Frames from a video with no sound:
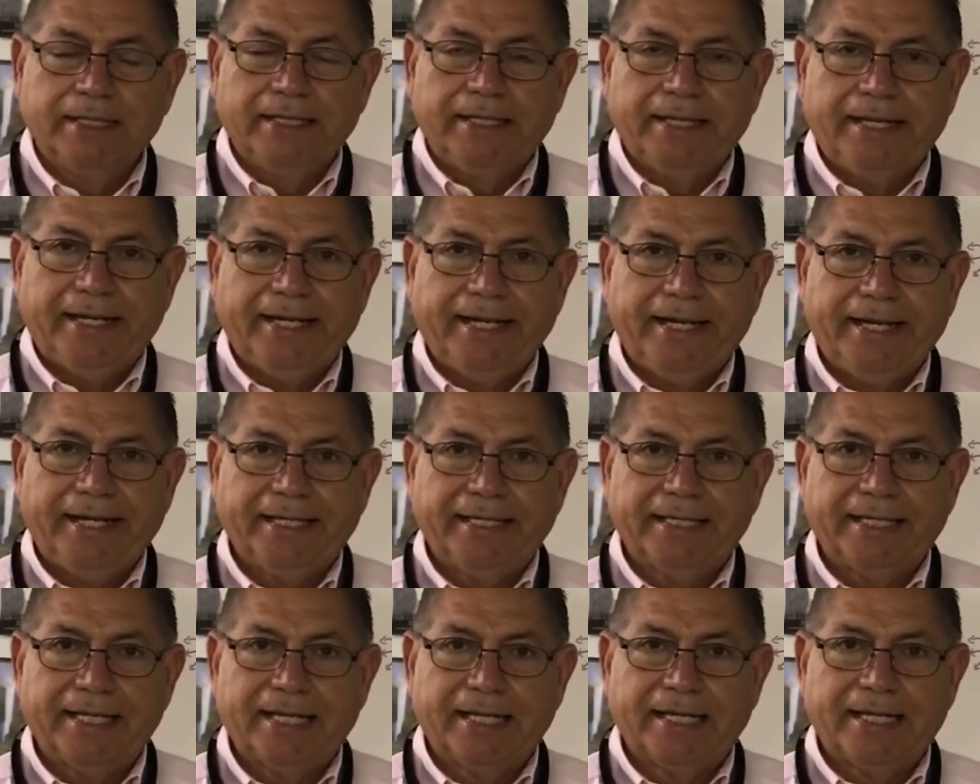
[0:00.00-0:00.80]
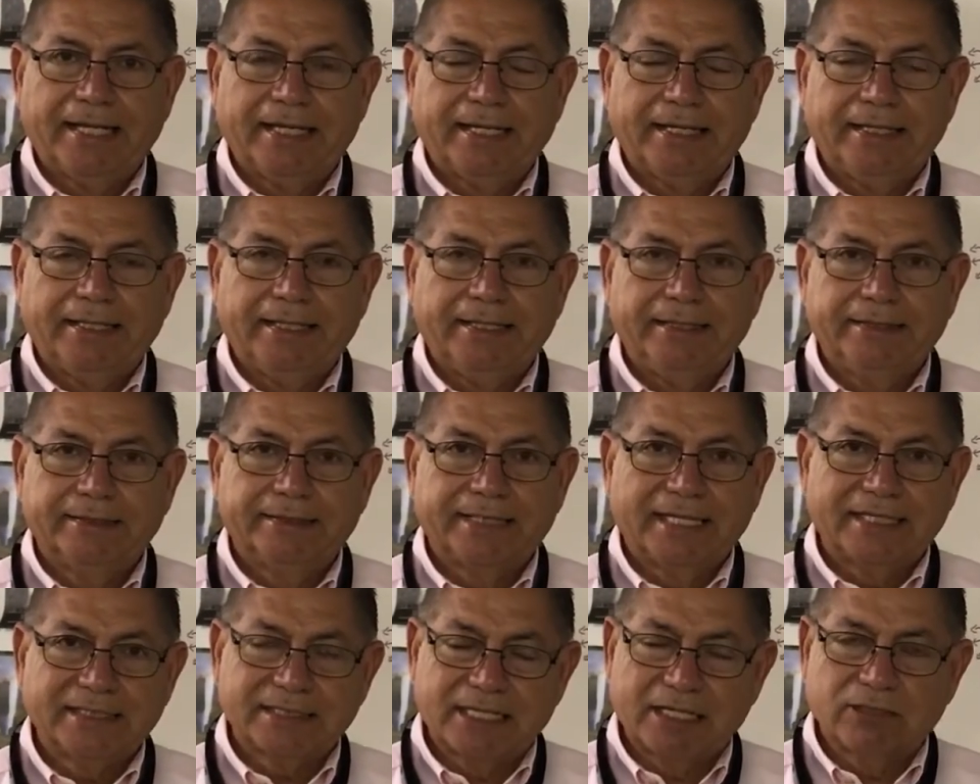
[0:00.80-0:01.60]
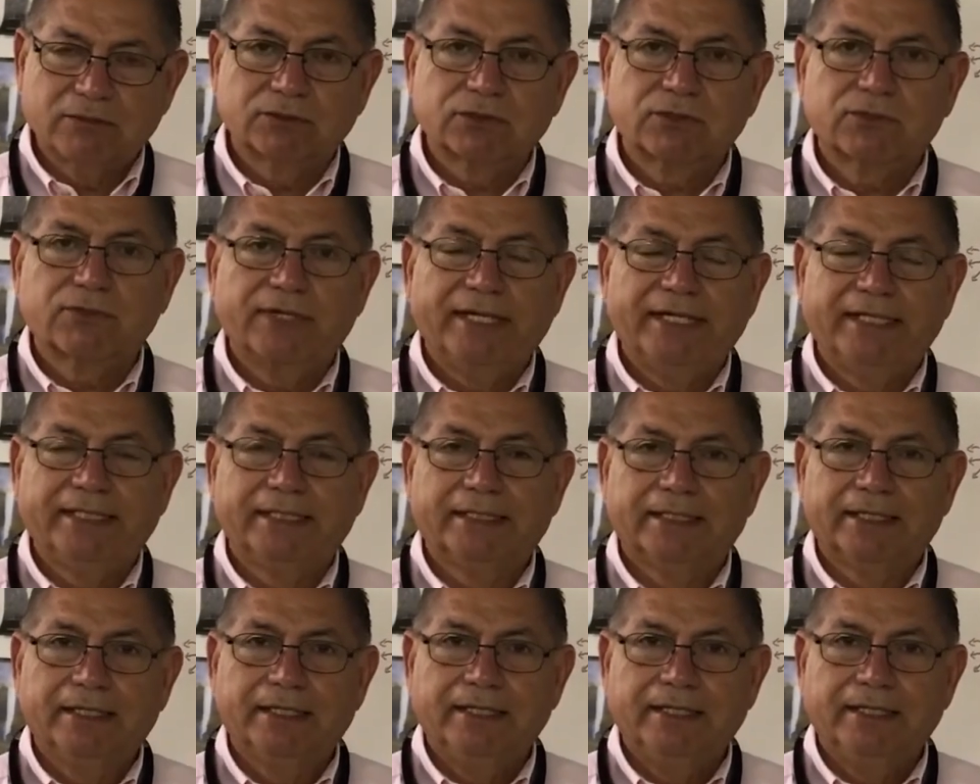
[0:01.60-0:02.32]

and that sounds great.